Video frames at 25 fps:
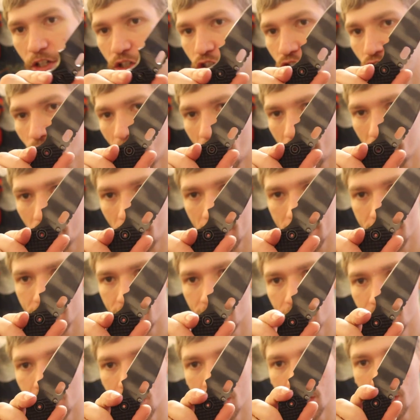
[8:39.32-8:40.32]
a Strider
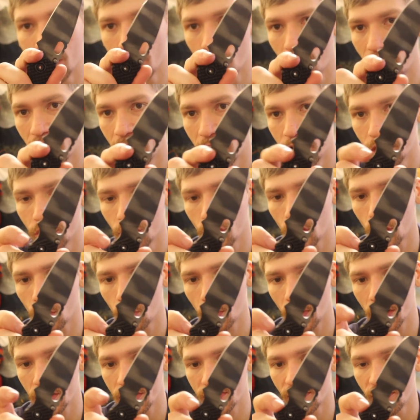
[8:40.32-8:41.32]
SNG or a Hinder
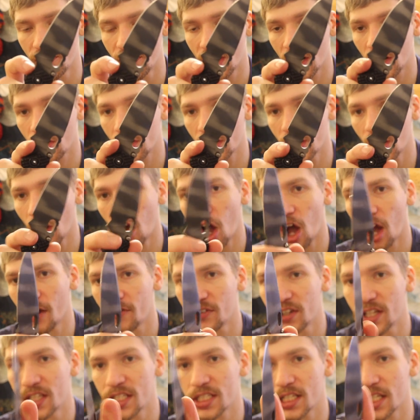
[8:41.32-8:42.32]
where it's very
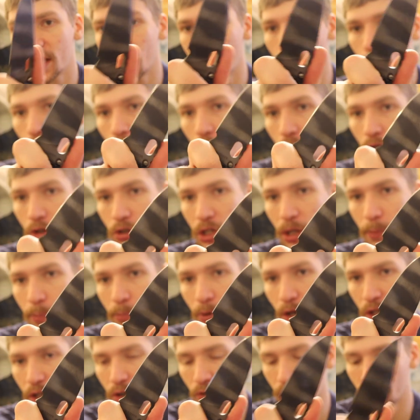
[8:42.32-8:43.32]
obvious that they want you to
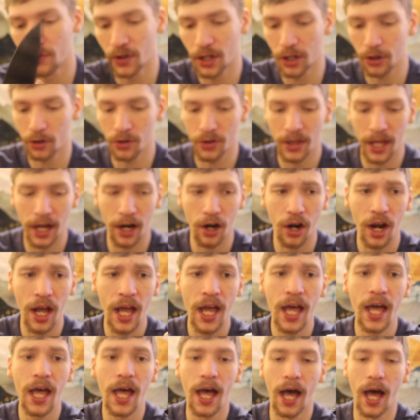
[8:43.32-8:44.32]
put your finger there
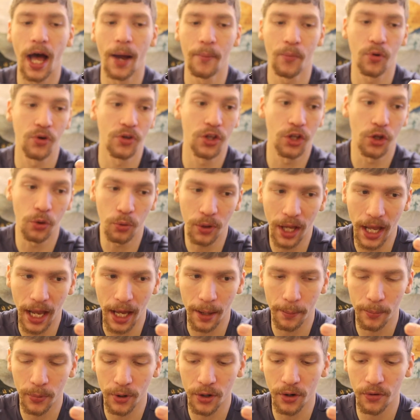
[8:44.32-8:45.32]
um, or that you
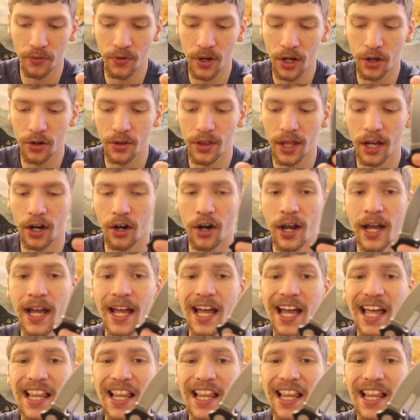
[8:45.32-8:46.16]
can put your finger there.